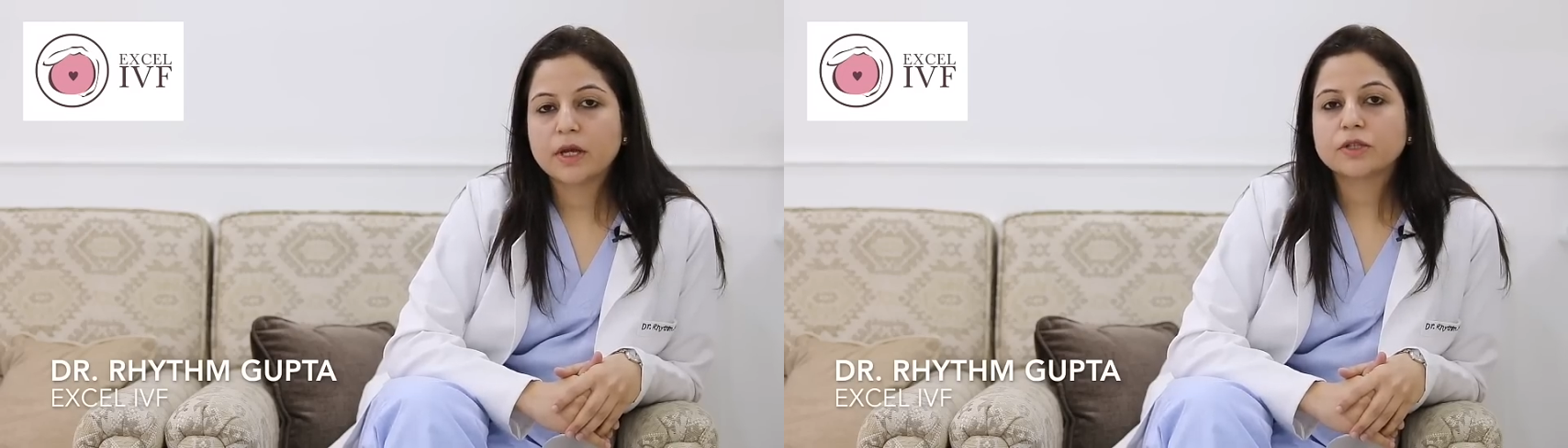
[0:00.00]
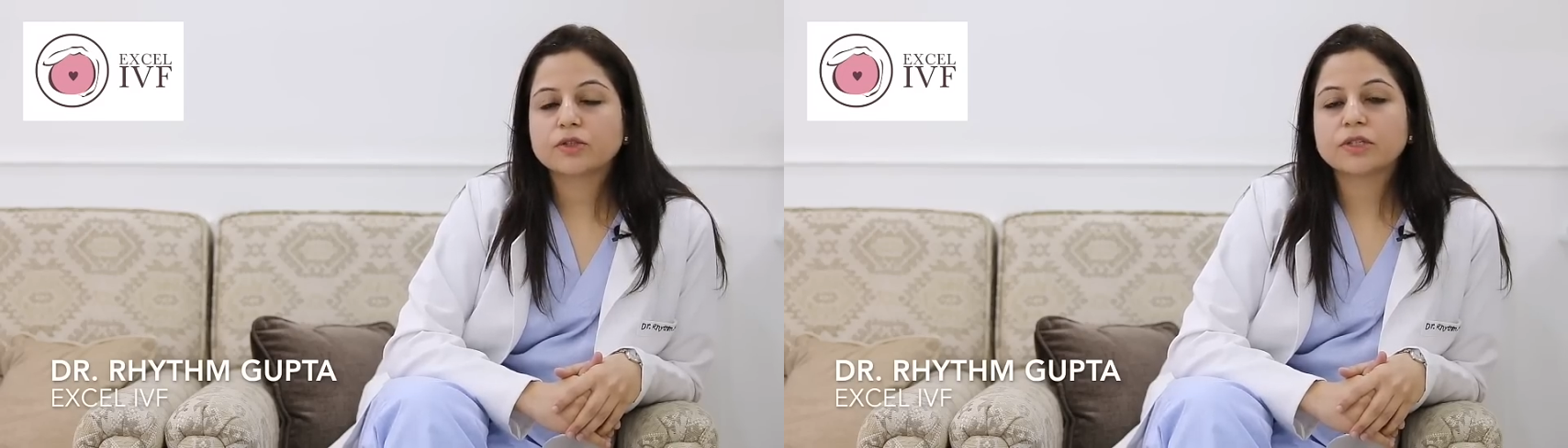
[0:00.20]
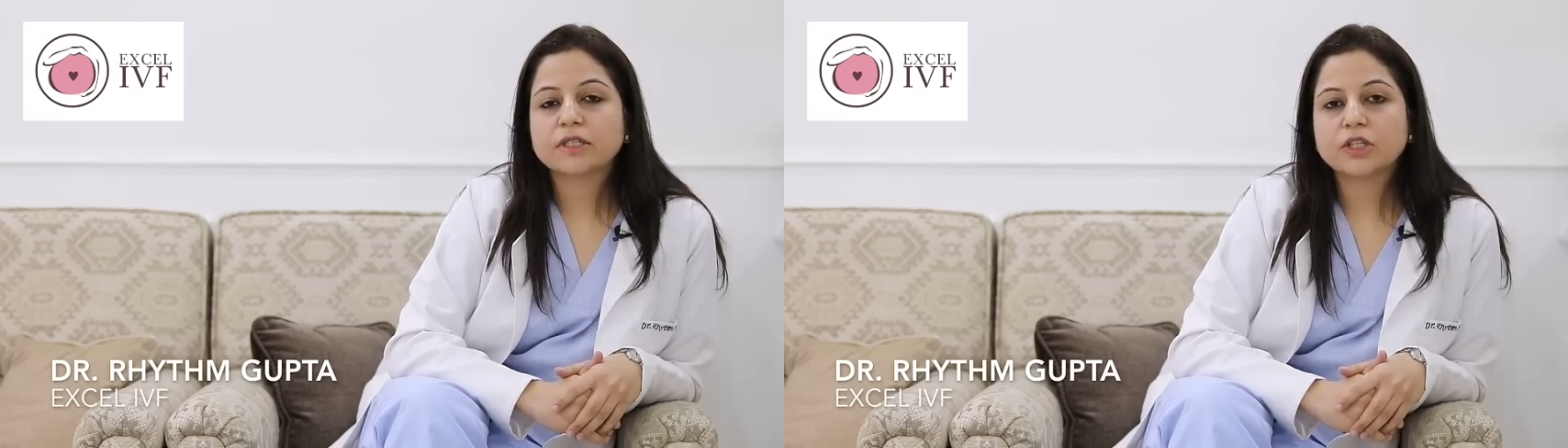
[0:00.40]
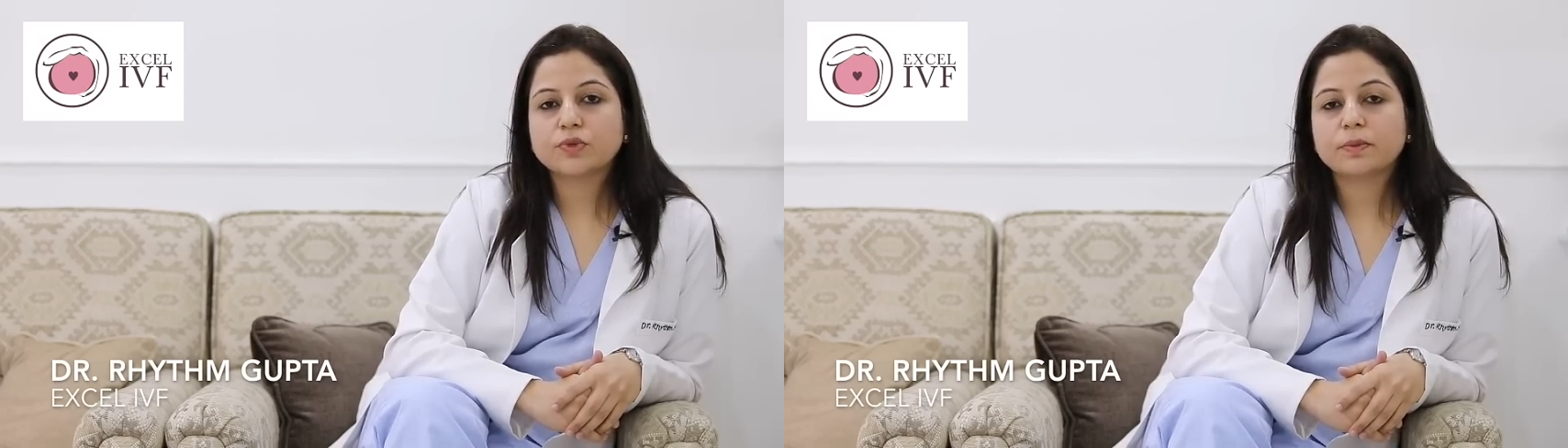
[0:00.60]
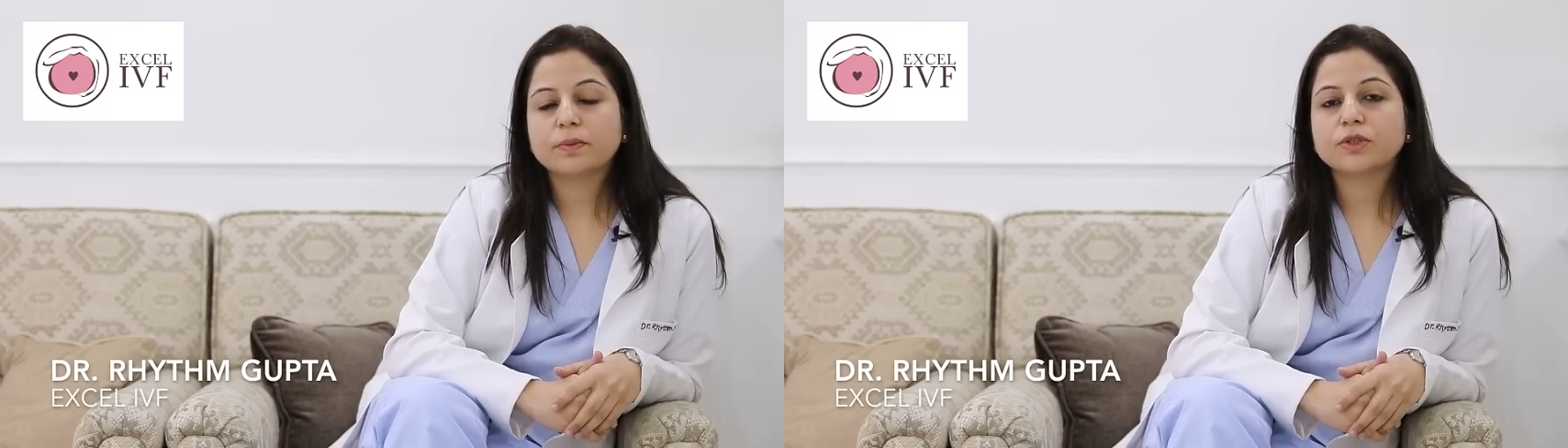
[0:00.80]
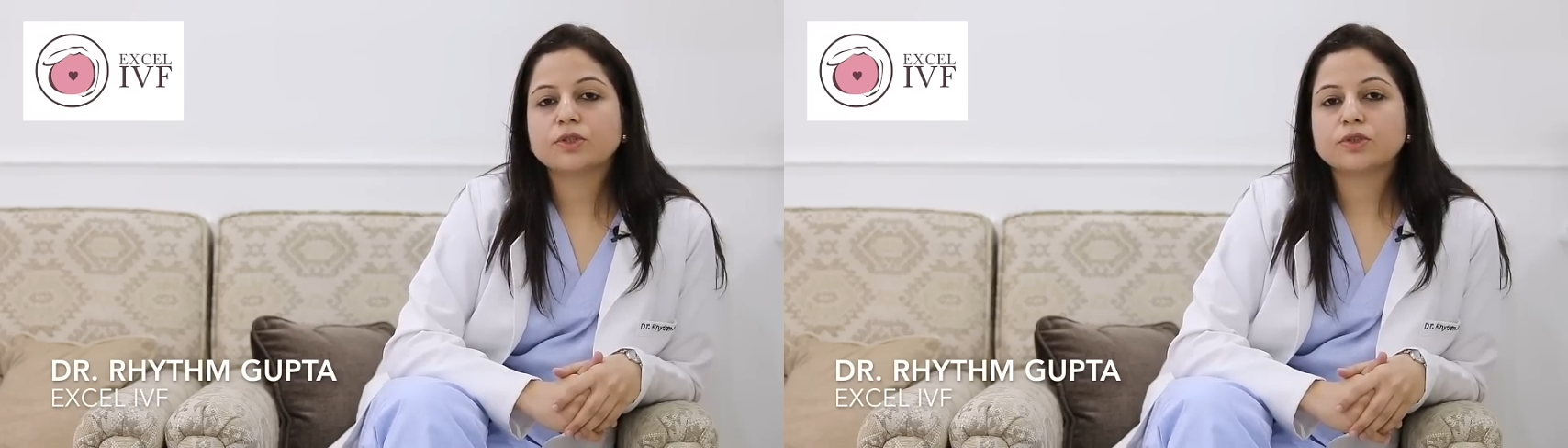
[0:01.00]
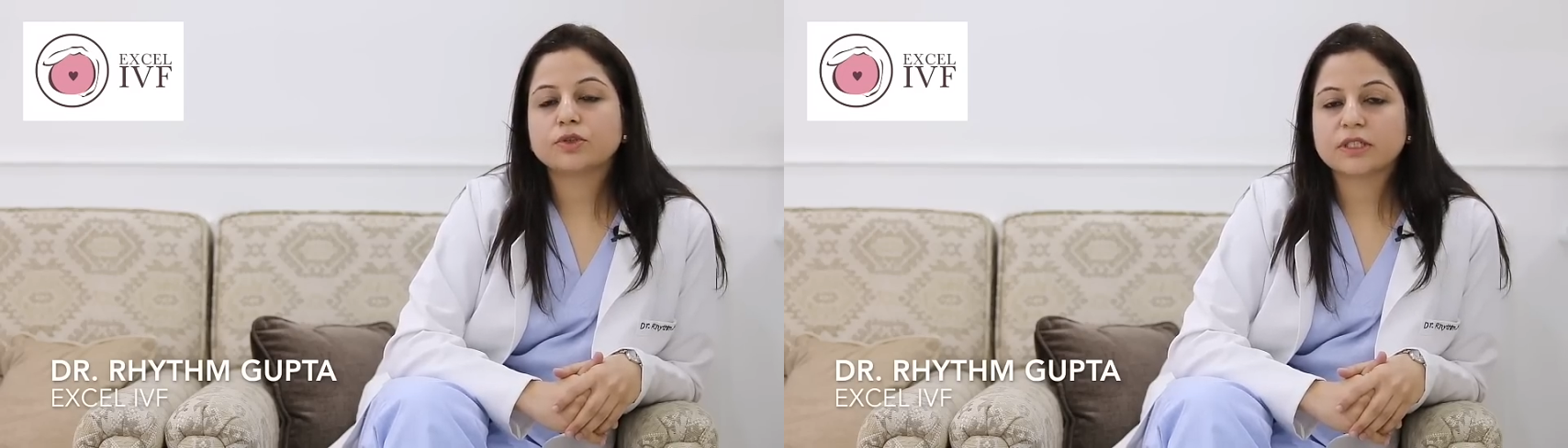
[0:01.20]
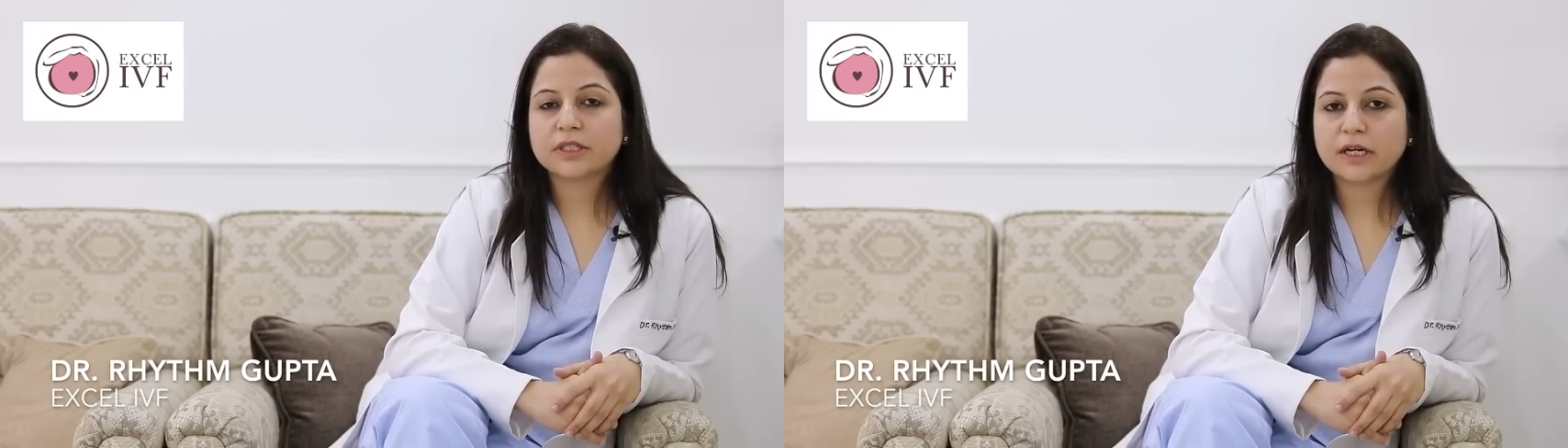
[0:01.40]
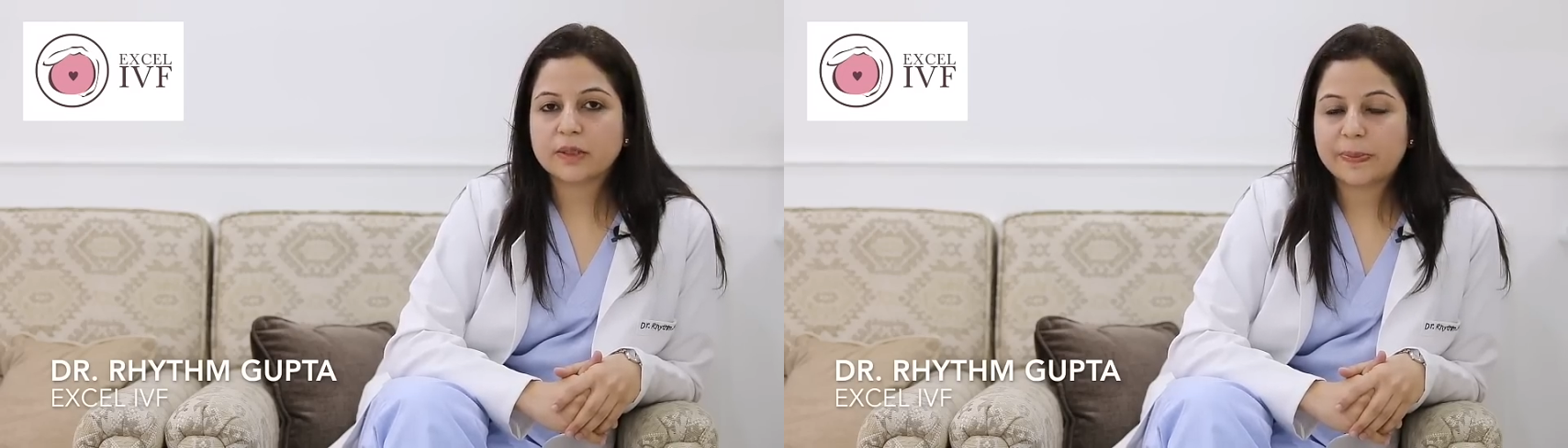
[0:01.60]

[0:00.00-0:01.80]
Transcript: So such women should start